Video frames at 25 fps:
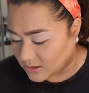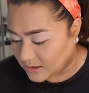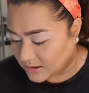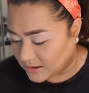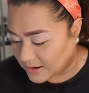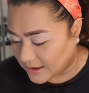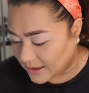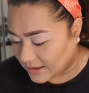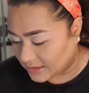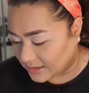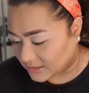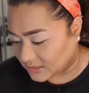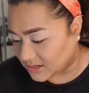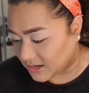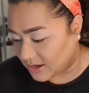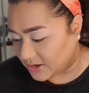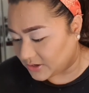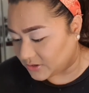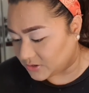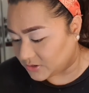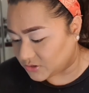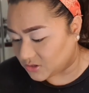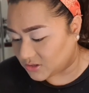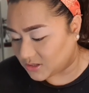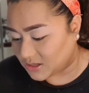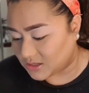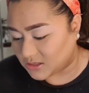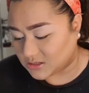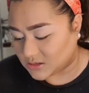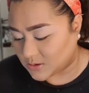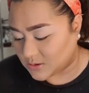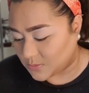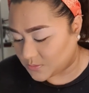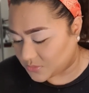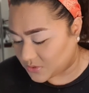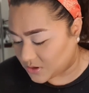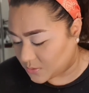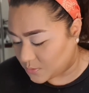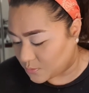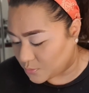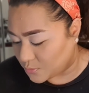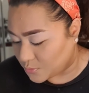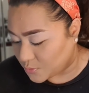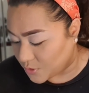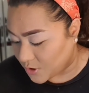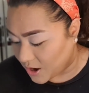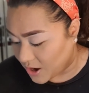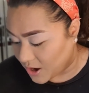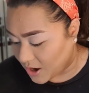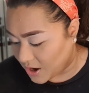latte, so that's something
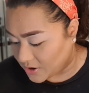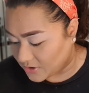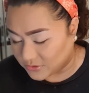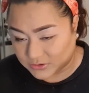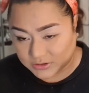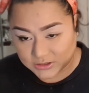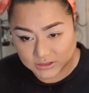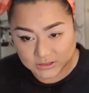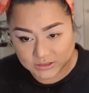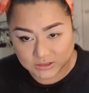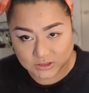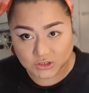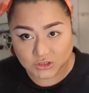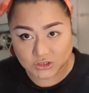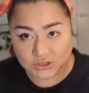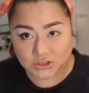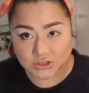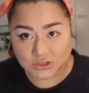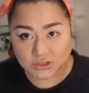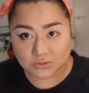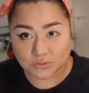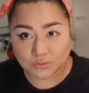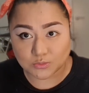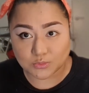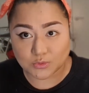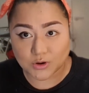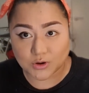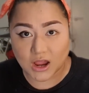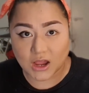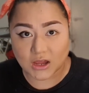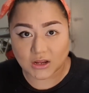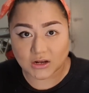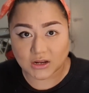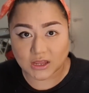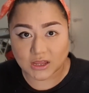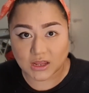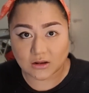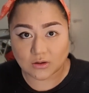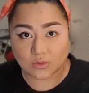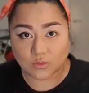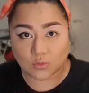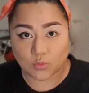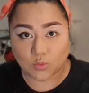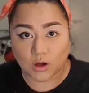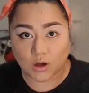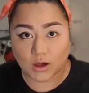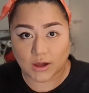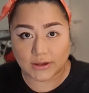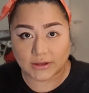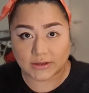brownish, brown and
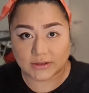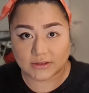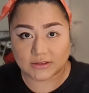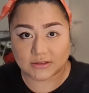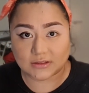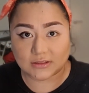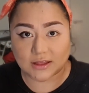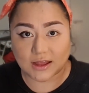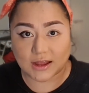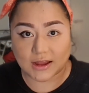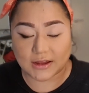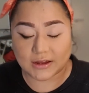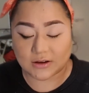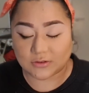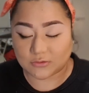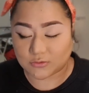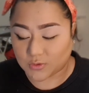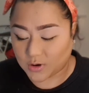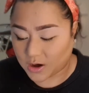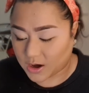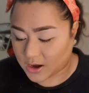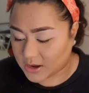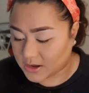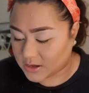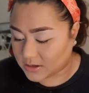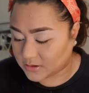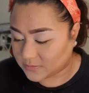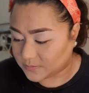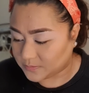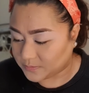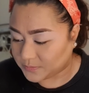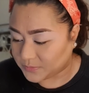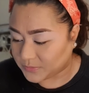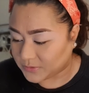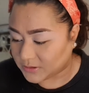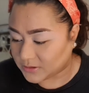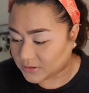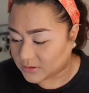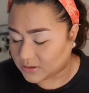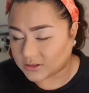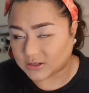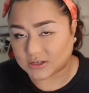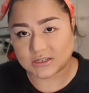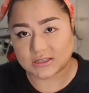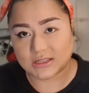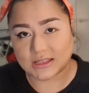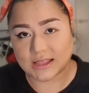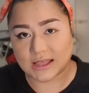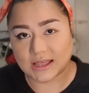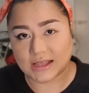white, like, right?
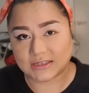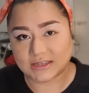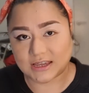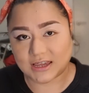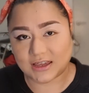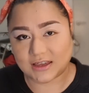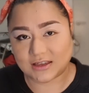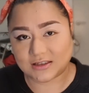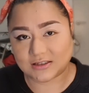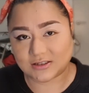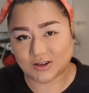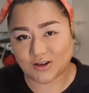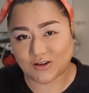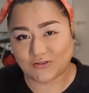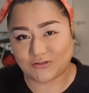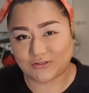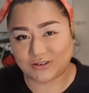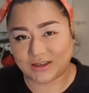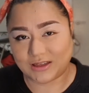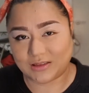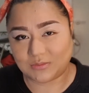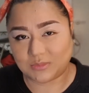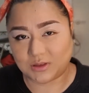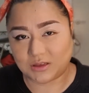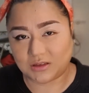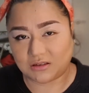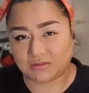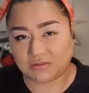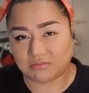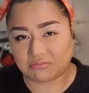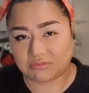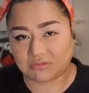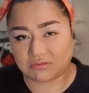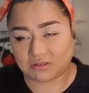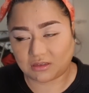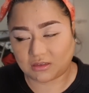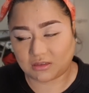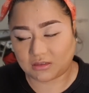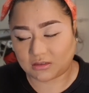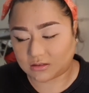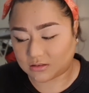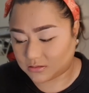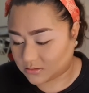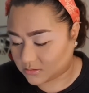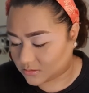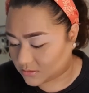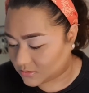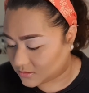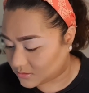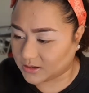Because latte is coffee and milk.
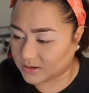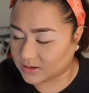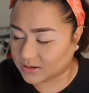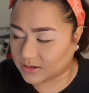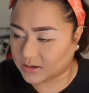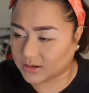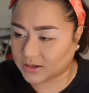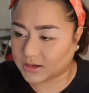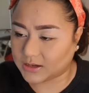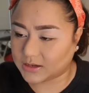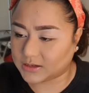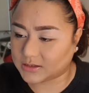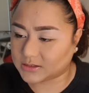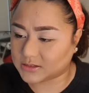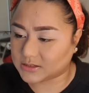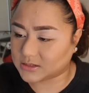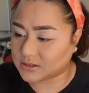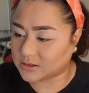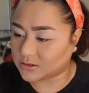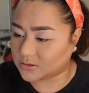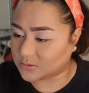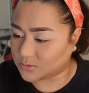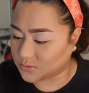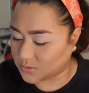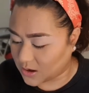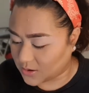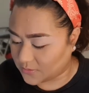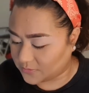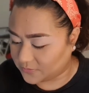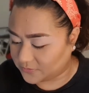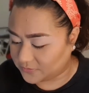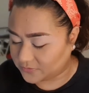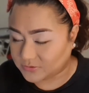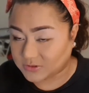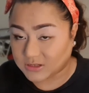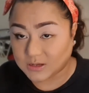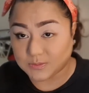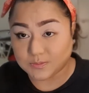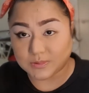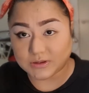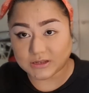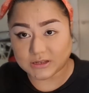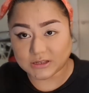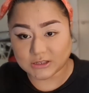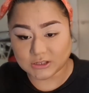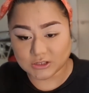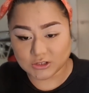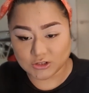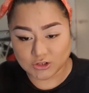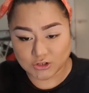Okay, so I'll dip it
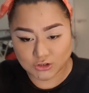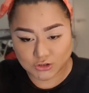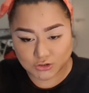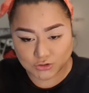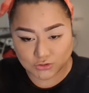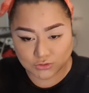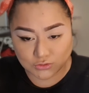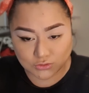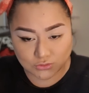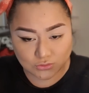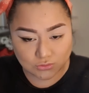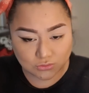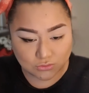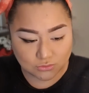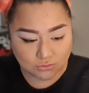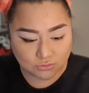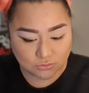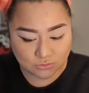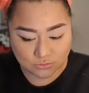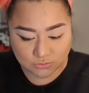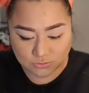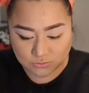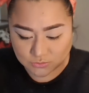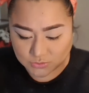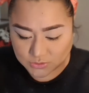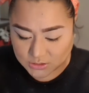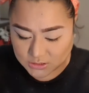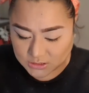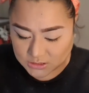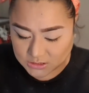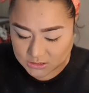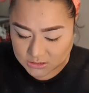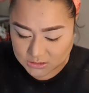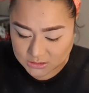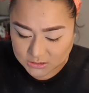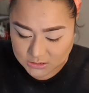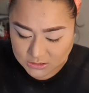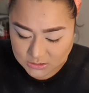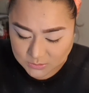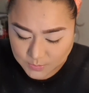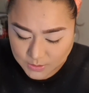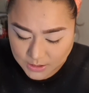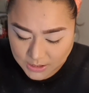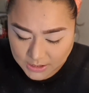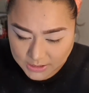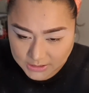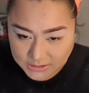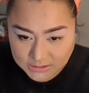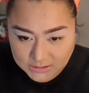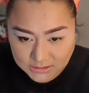into the
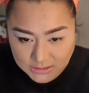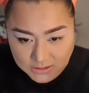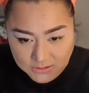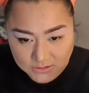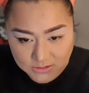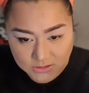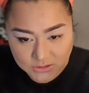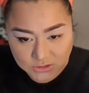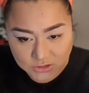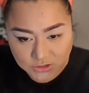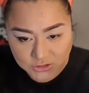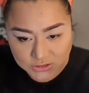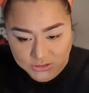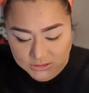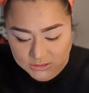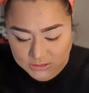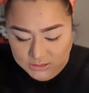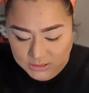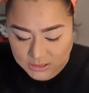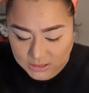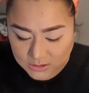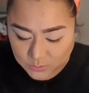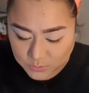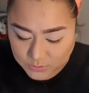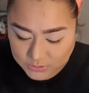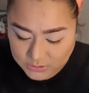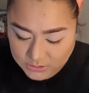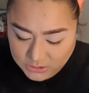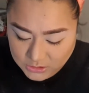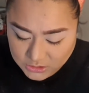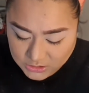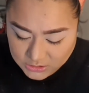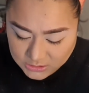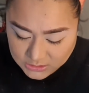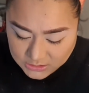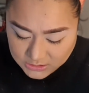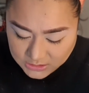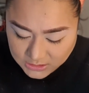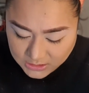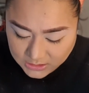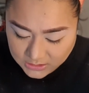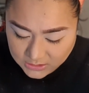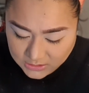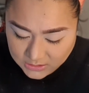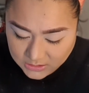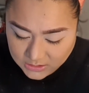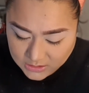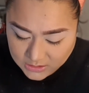spice, and then she said, what did she say?